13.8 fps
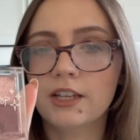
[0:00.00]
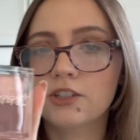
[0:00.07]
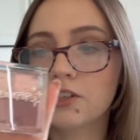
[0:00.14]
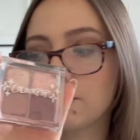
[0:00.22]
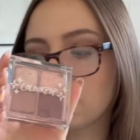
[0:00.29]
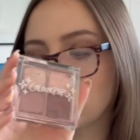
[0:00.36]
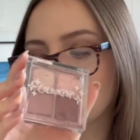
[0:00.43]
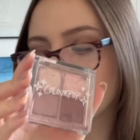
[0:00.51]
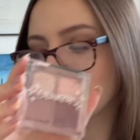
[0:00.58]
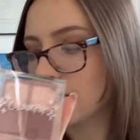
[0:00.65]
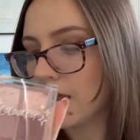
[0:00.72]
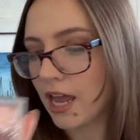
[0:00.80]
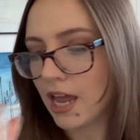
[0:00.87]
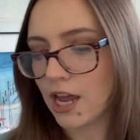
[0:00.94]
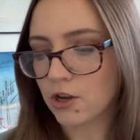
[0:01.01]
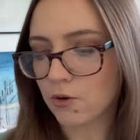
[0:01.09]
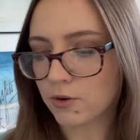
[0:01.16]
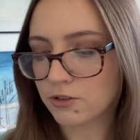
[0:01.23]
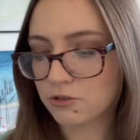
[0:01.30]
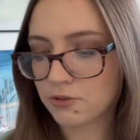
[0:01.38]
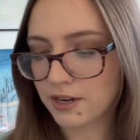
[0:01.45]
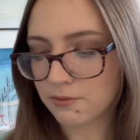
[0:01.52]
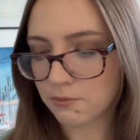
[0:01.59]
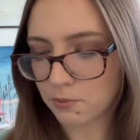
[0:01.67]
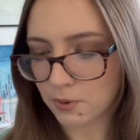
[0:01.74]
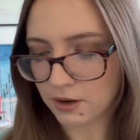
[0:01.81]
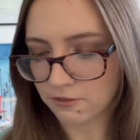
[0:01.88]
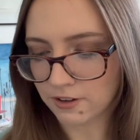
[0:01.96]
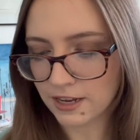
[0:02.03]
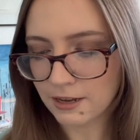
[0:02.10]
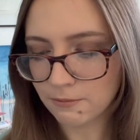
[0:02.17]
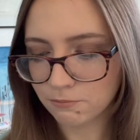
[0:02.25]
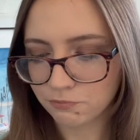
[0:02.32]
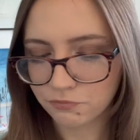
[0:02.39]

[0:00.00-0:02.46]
So I'm just going to get rid of it.